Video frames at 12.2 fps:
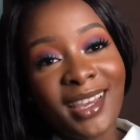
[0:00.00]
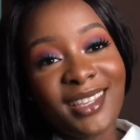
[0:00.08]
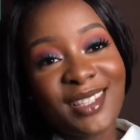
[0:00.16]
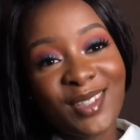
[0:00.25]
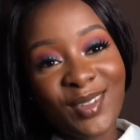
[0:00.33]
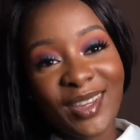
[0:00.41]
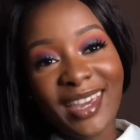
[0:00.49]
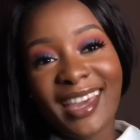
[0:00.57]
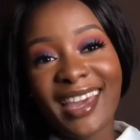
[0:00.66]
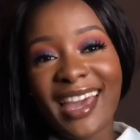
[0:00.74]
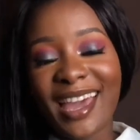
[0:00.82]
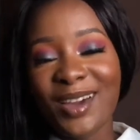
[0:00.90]
So
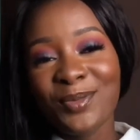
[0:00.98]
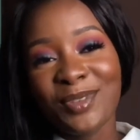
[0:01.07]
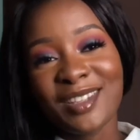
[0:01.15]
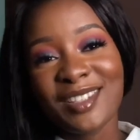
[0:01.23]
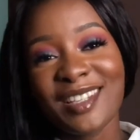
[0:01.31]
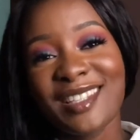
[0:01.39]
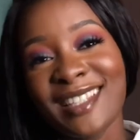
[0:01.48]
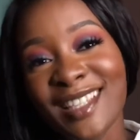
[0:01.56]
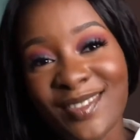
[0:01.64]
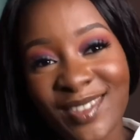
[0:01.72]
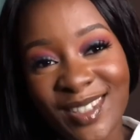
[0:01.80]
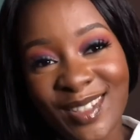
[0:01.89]
yeah, I hope you enjoyed
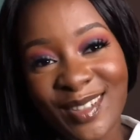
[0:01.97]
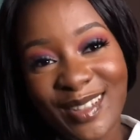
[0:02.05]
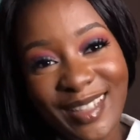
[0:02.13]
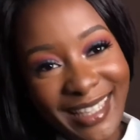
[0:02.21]
today's video.